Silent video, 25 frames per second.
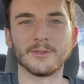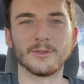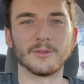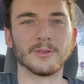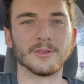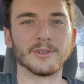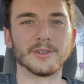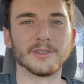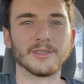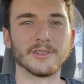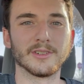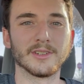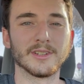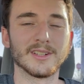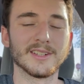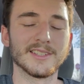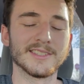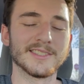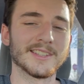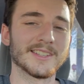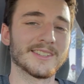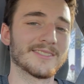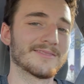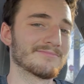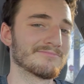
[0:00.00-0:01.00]
order and I
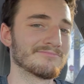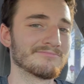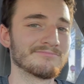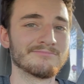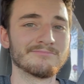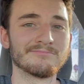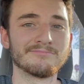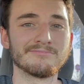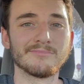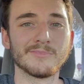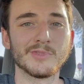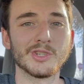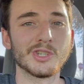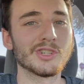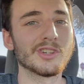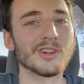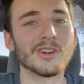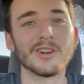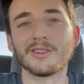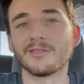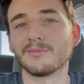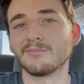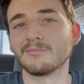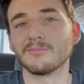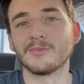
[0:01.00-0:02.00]
was like,
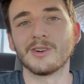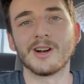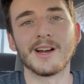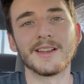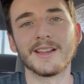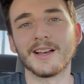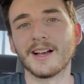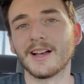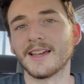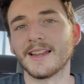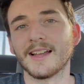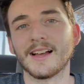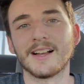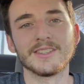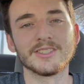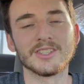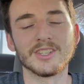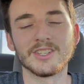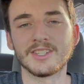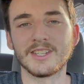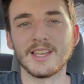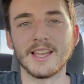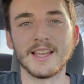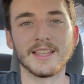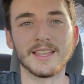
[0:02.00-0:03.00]
sure, why not? I'll
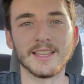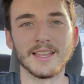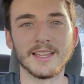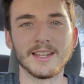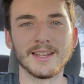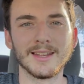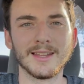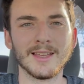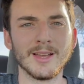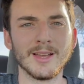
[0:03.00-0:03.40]
just take it.